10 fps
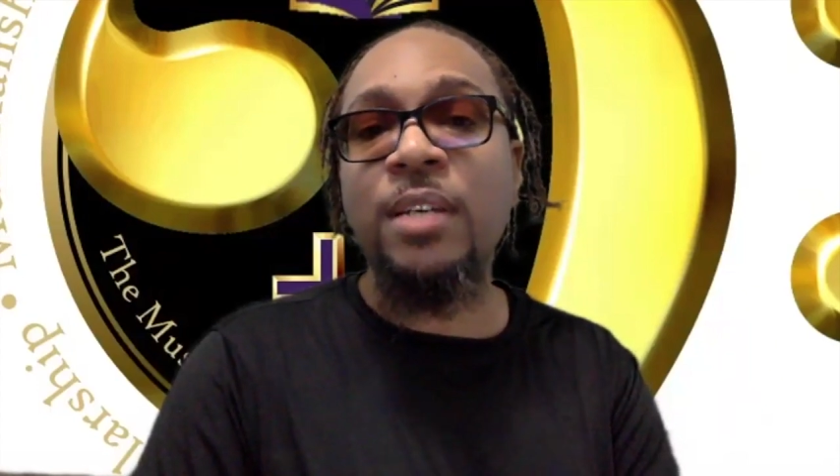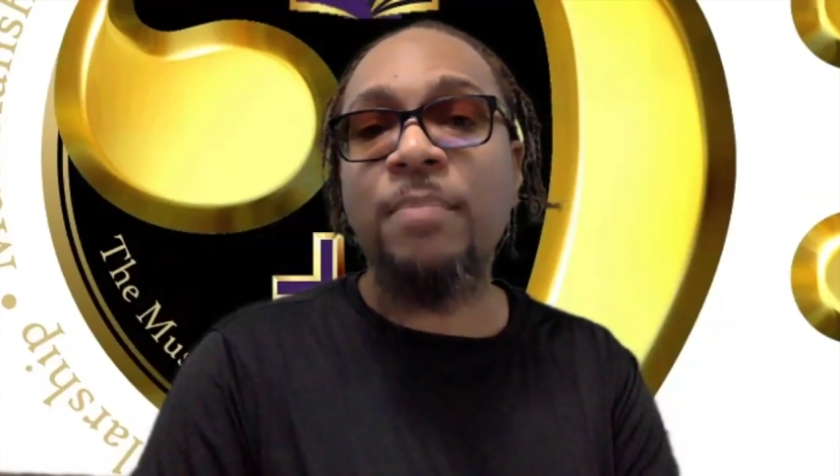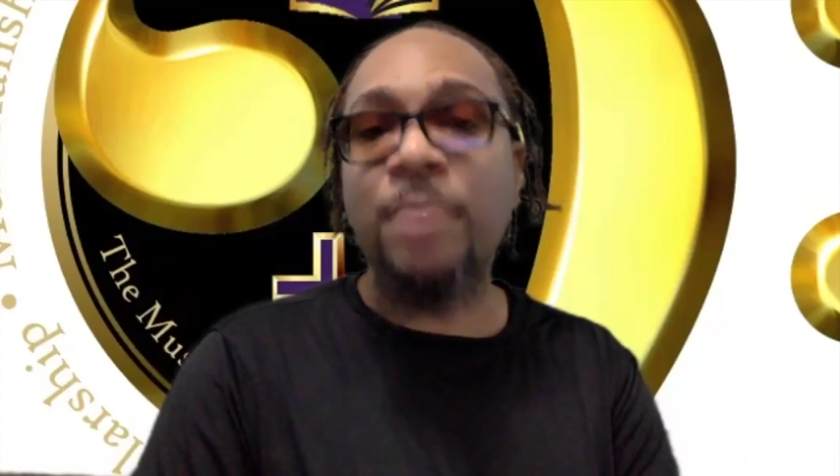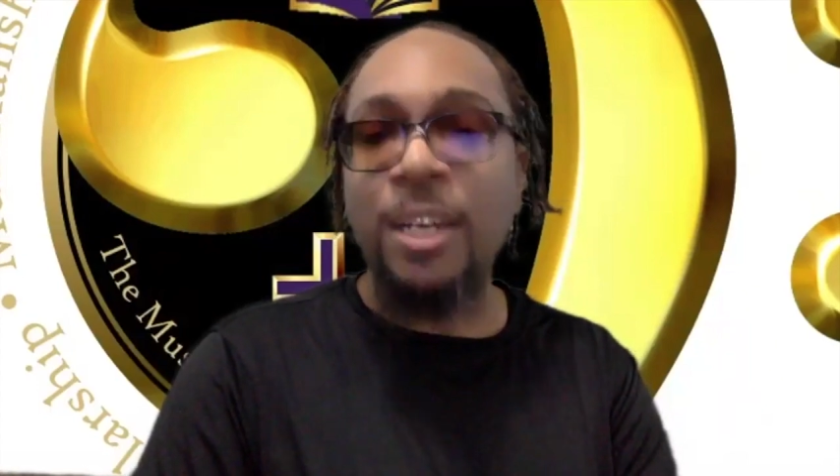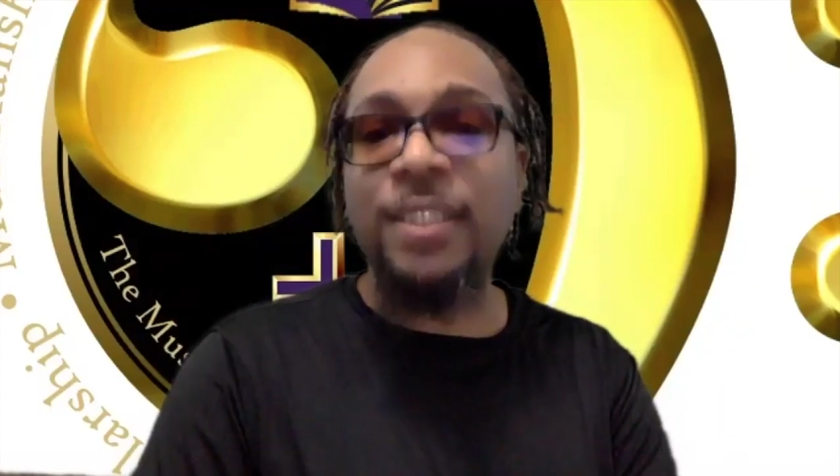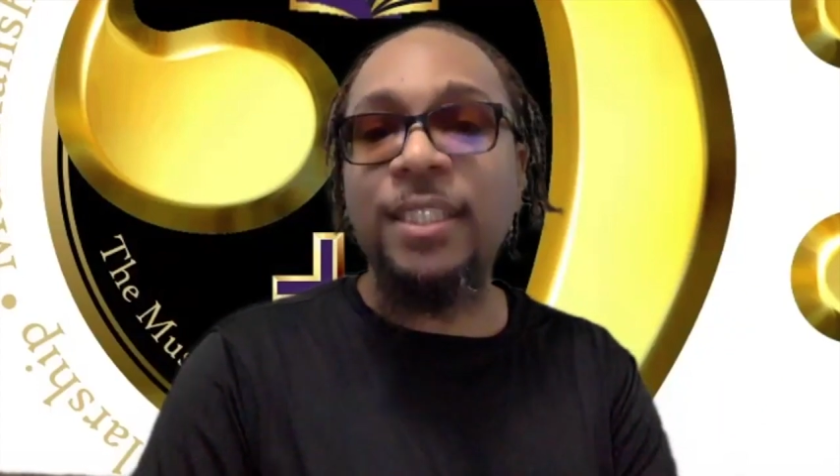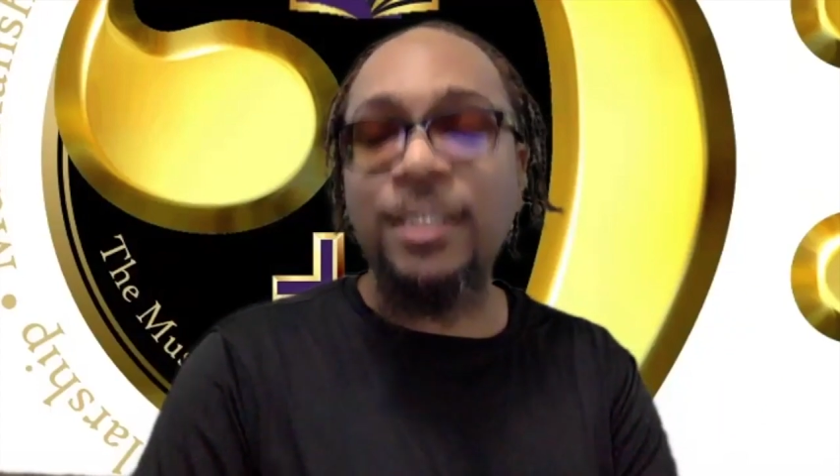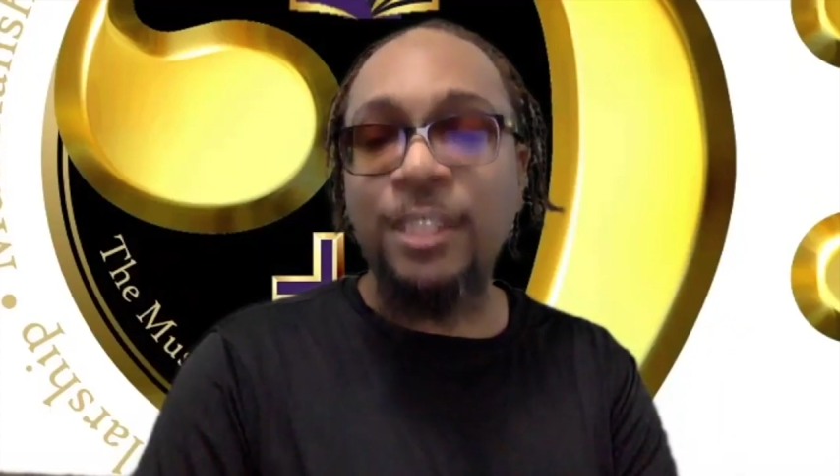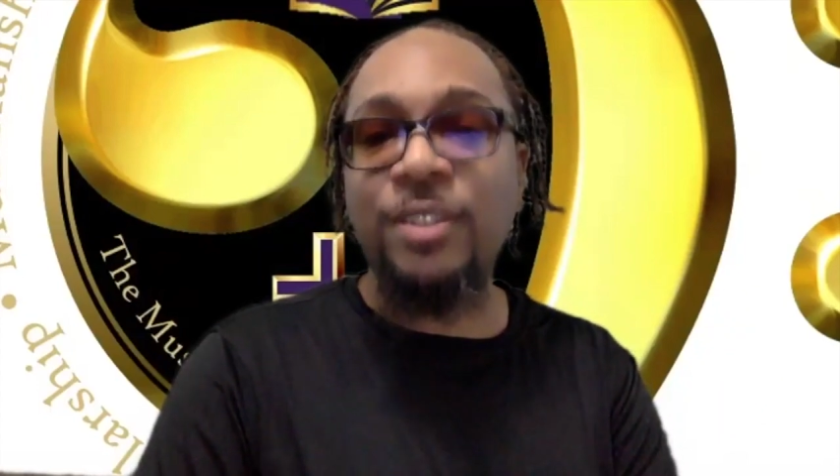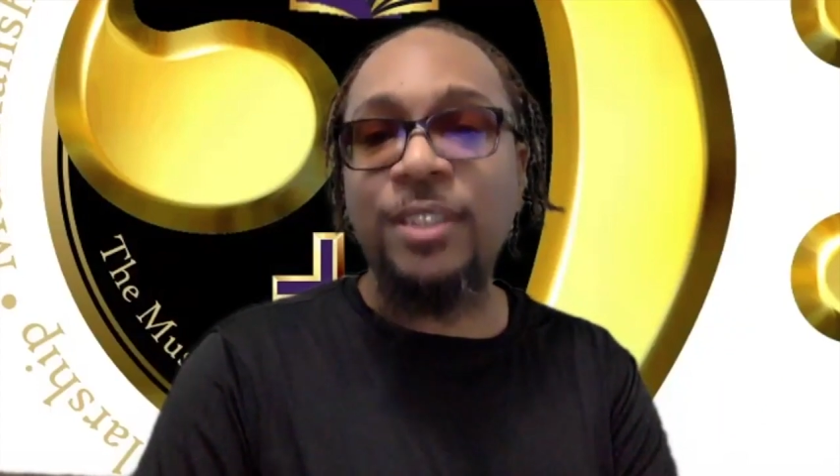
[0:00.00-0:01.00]
Maundy
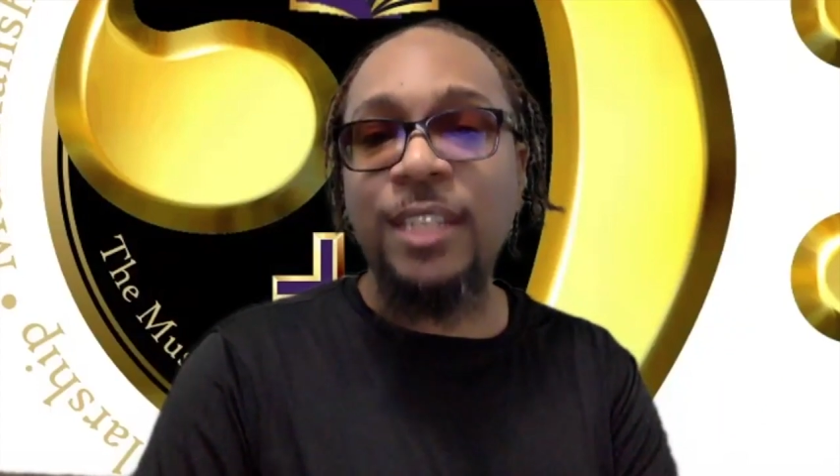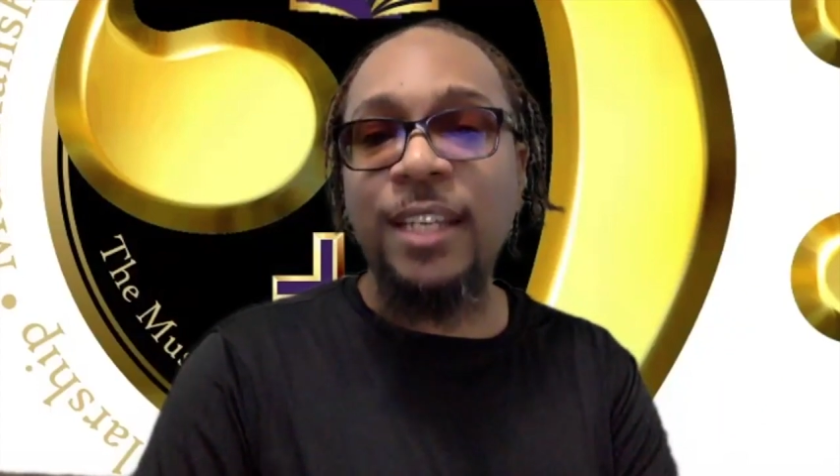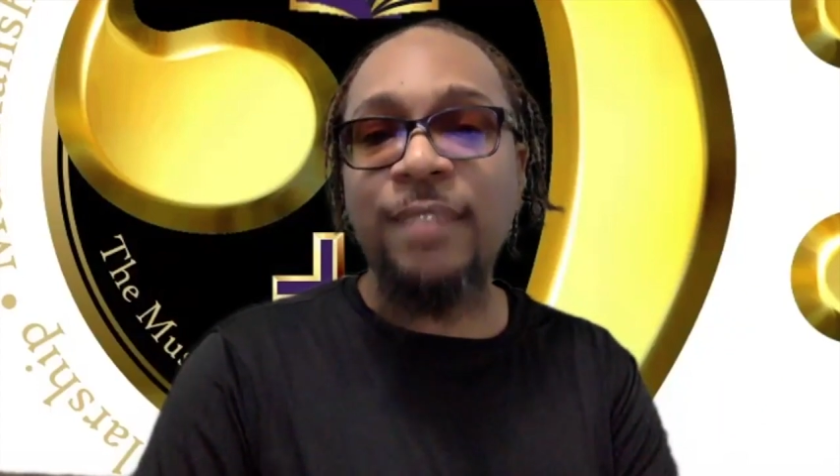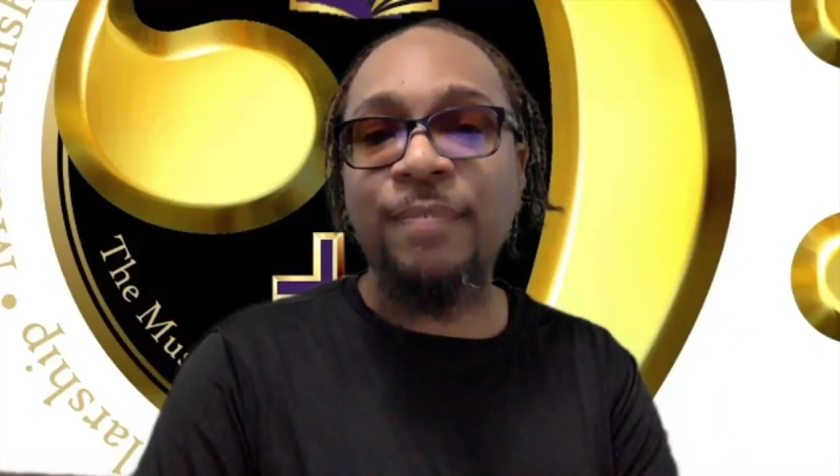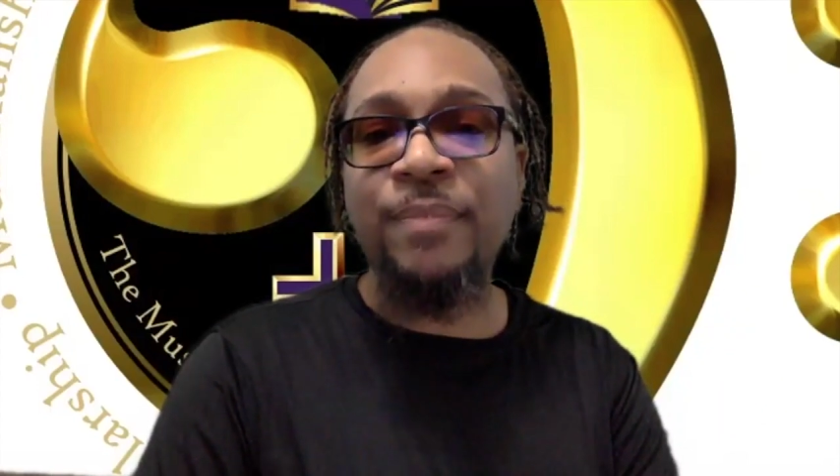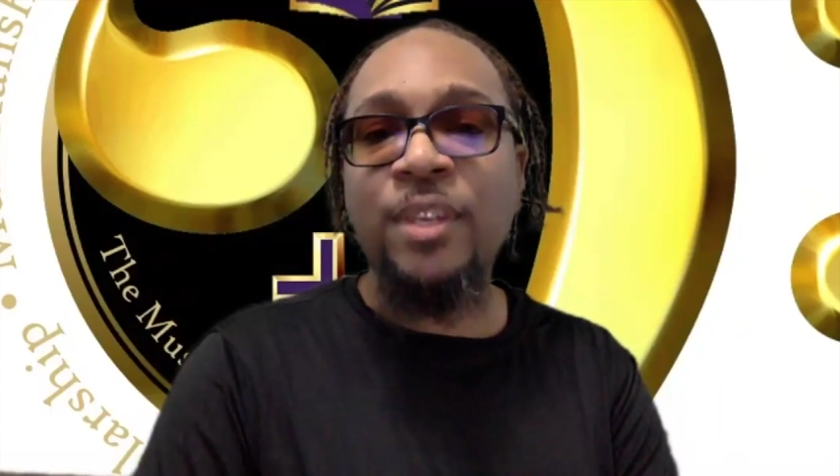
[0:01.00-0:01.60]
Thursday,